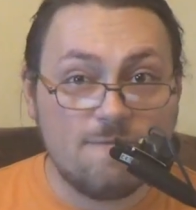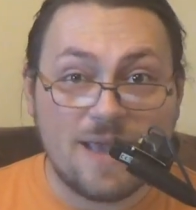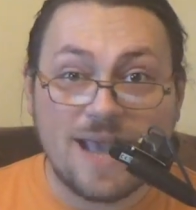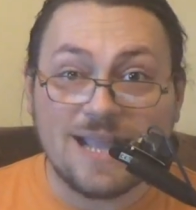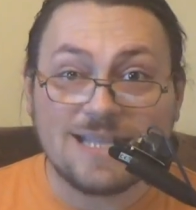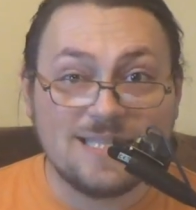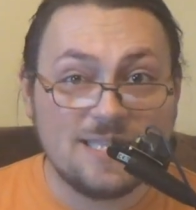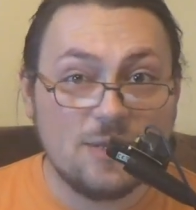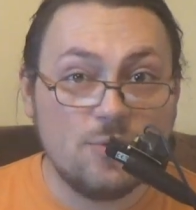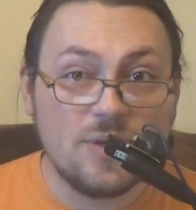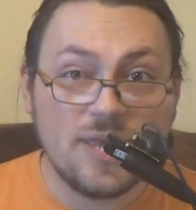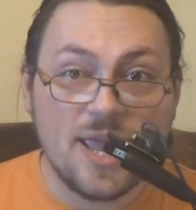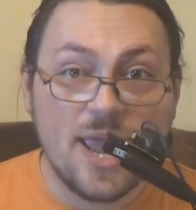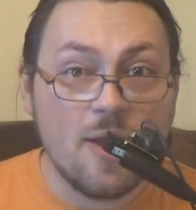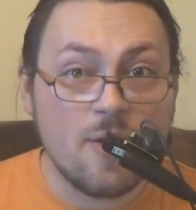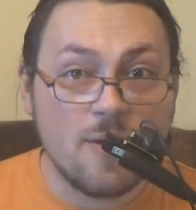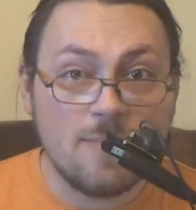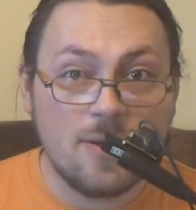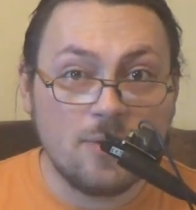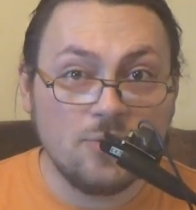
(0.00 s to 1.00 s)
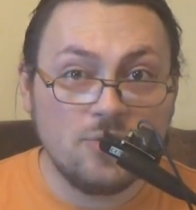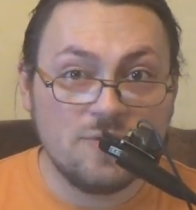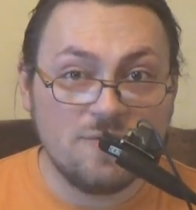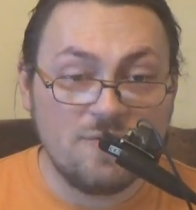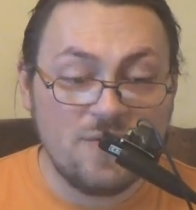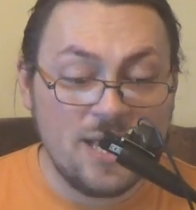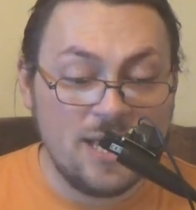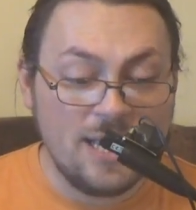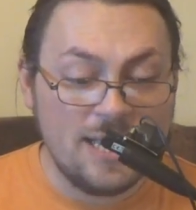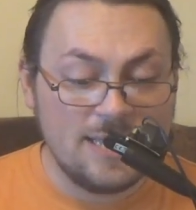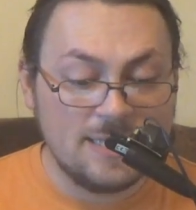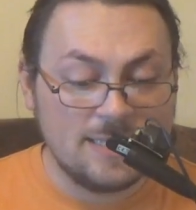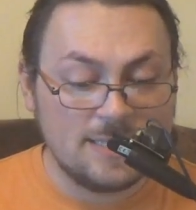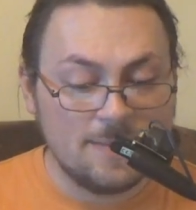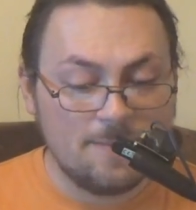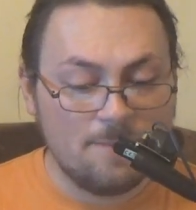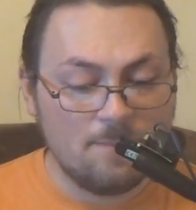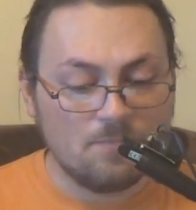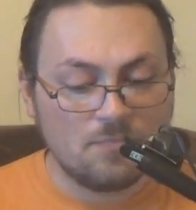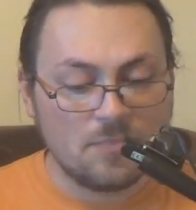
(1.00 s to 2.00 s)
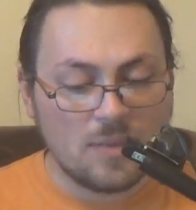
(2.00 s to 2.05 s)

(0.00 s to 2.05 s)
Facts don't care about your feelings.